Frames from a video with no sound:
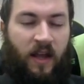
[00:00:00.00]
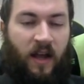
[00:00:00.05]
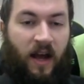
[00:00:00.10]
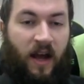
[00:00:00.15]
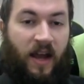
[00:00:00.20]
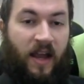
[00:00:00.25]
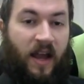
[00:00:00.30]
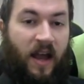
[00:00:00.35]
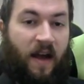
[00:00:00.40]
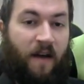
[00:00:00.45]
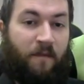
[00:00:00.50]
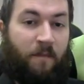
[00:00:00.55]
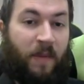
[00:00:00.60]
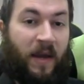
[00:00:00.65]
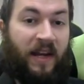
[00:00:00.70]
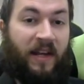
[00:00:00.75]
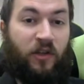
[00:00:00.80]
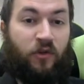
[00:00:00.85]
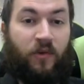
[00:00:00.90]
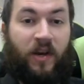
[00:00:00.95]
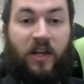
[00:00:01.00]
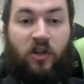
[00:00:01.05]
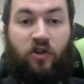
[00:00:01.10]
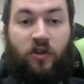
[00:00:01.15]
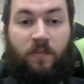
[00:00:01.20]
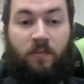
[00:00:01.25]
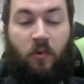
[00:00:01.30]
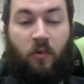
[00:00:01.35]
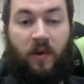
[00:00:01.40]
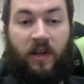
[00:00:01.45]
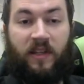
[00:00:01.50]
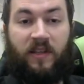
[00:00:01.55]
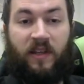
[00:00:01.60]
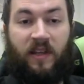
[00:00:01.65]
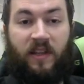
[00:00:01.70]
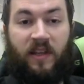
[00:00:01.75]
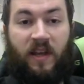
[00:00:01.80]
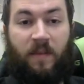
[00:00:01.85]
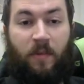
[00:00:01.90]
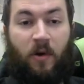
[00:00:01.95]
I have penetration points
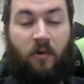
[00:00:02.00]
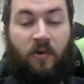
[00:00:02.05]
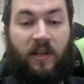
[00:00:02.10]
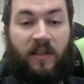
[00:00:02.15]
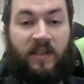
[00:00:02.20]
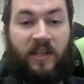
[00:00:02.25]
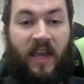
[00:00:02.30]
in the opponent's